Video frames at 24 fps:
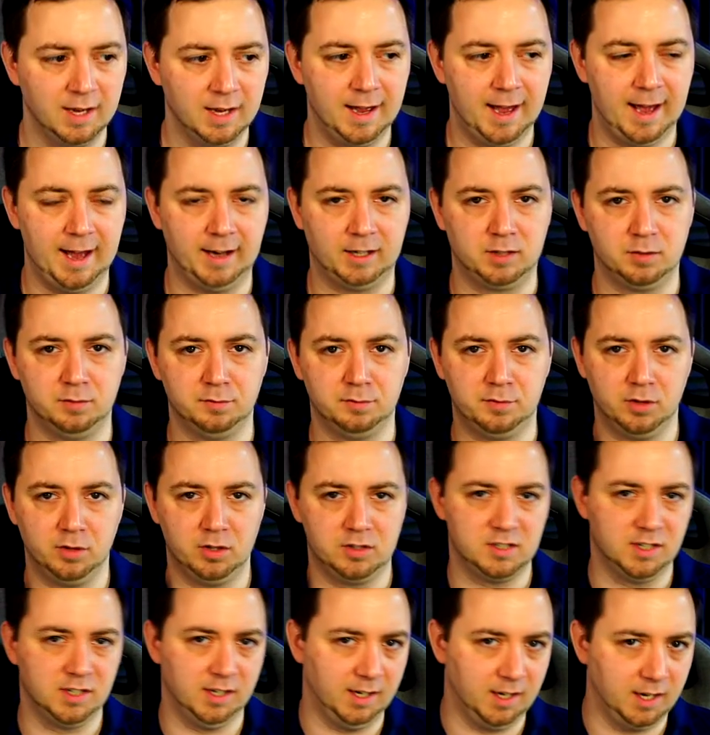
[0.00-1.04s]
at
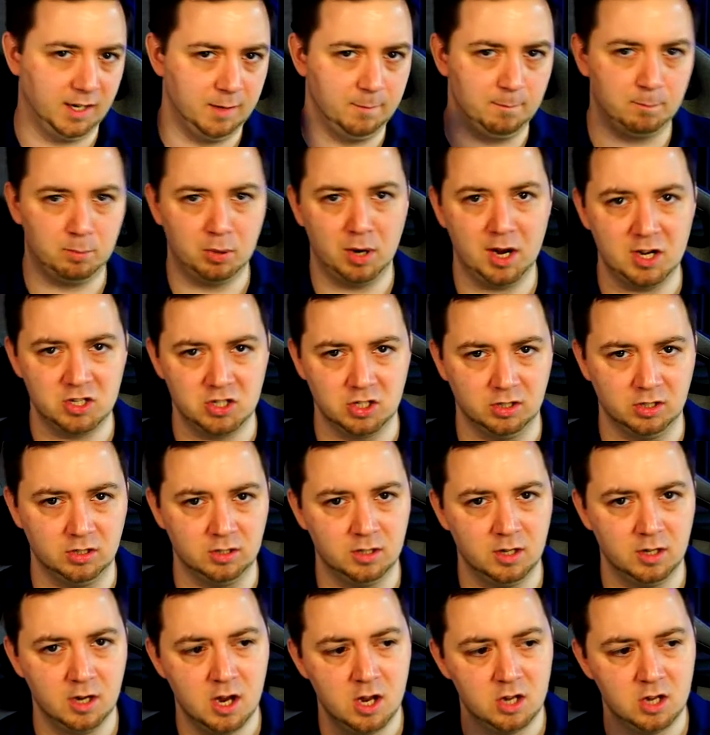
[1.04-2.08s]
converting an impression
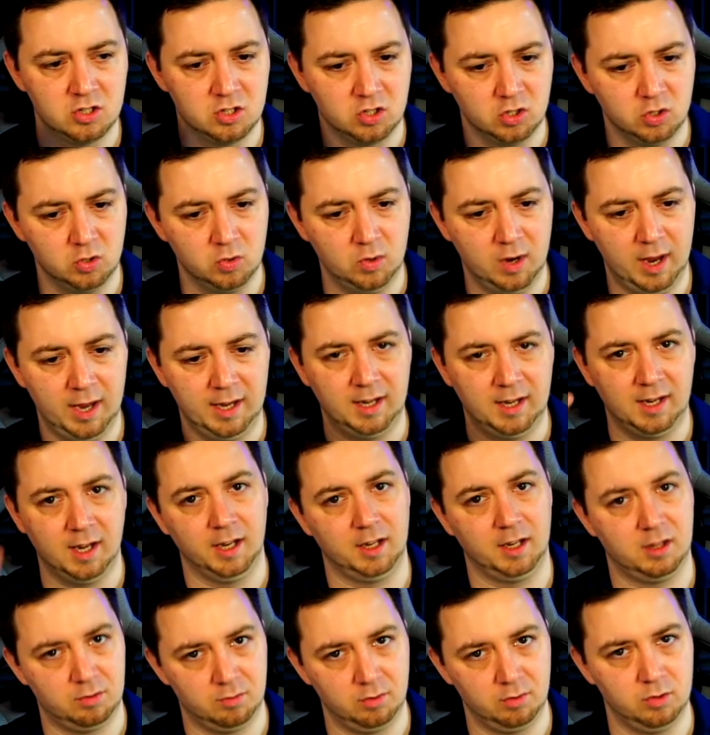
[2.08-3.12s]
to a
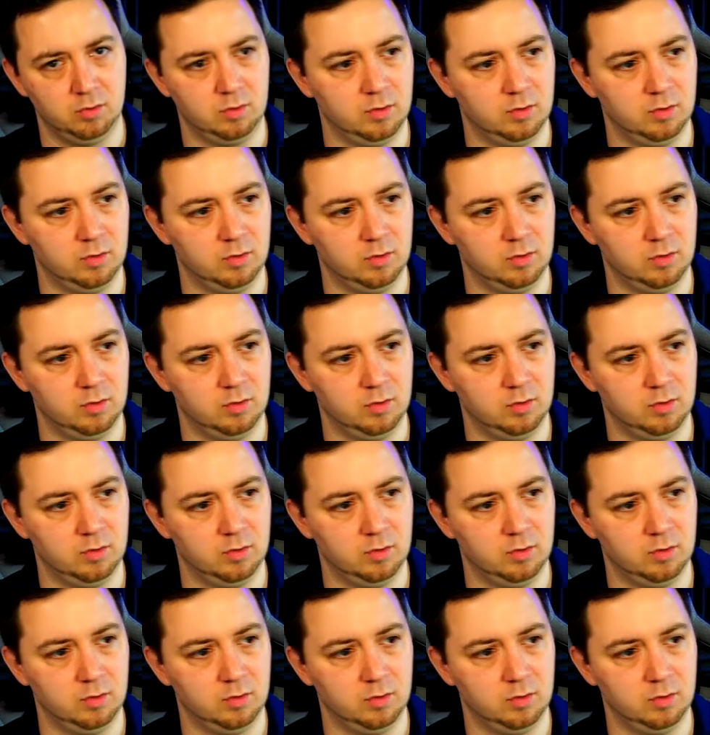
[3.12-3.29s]
click through